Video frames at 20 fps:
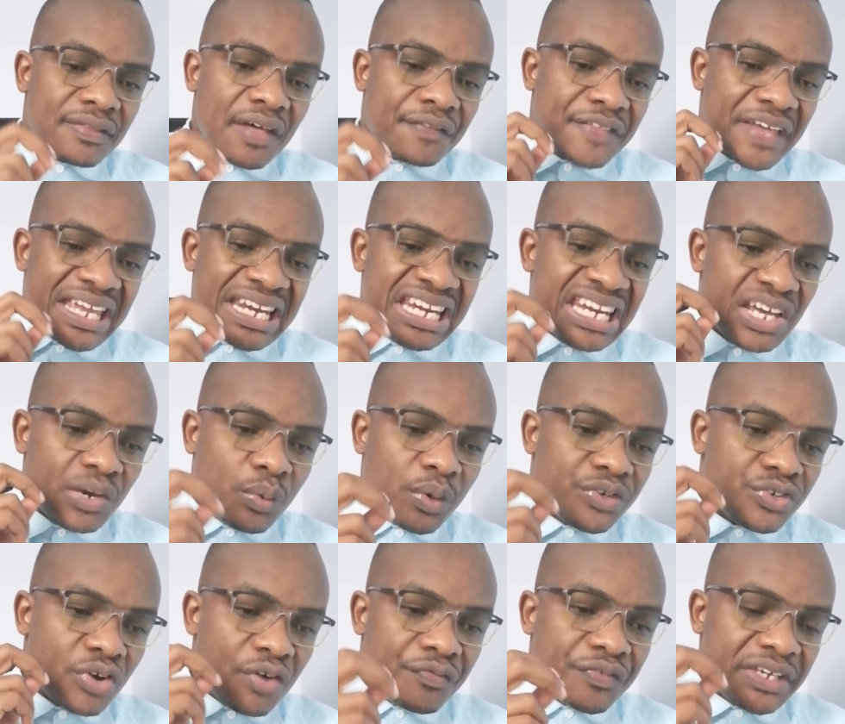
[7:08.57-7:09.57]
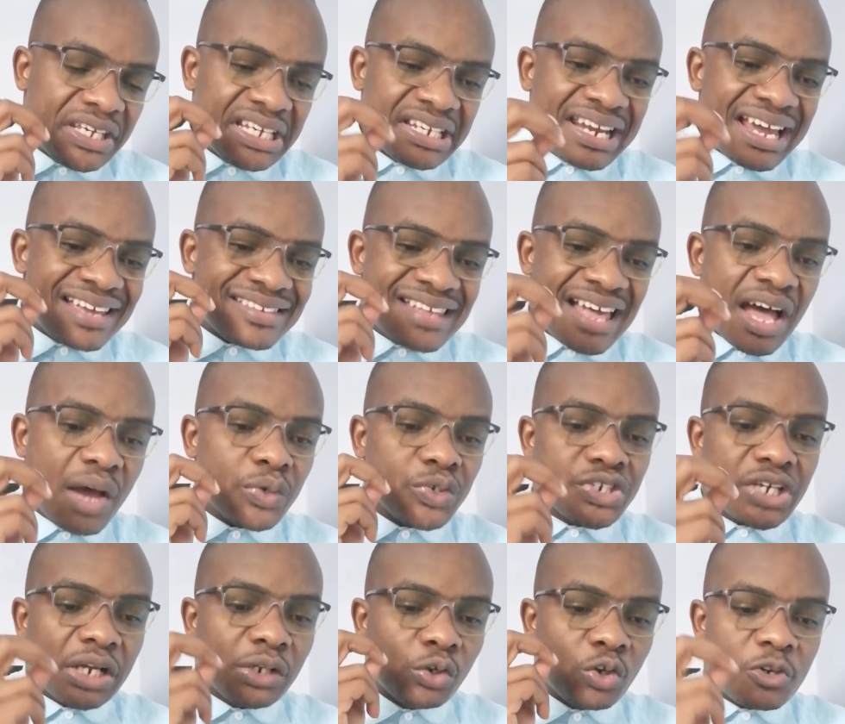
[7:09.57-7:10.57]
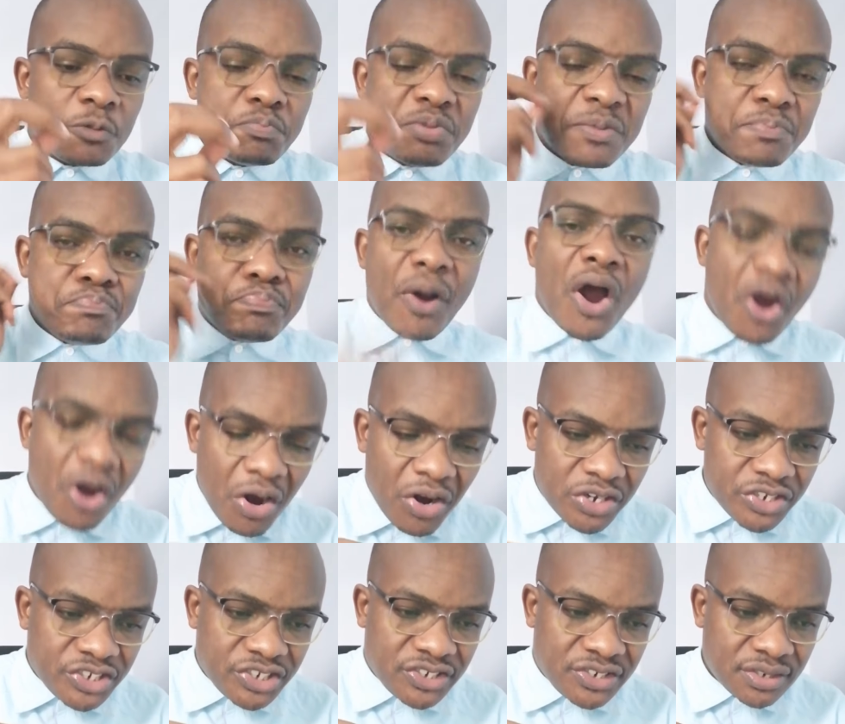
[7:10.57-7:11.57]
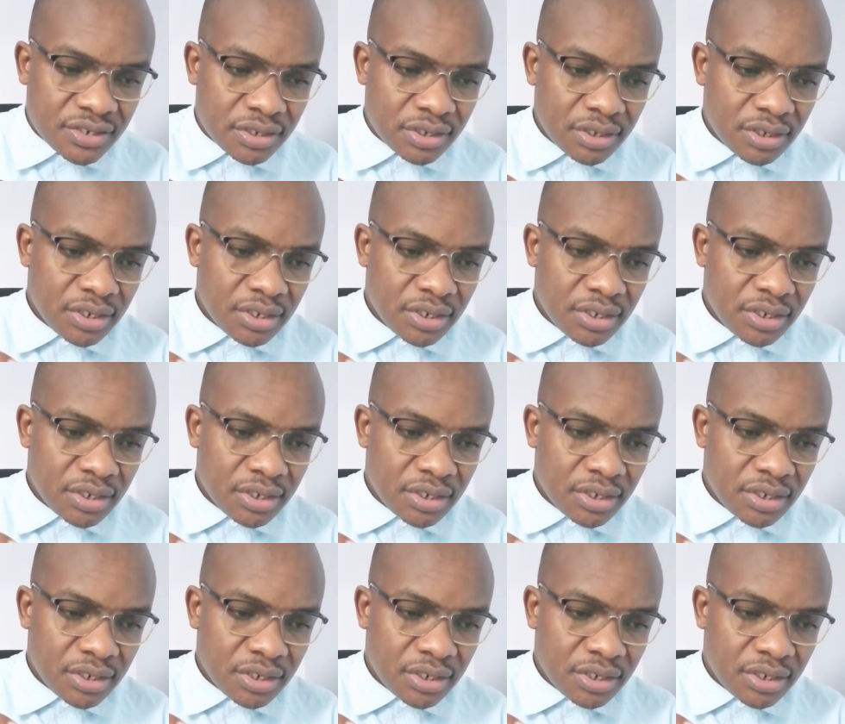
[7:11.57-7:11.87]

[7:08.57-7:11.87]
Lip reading: that the iniquity of Eli's house shall not be purged,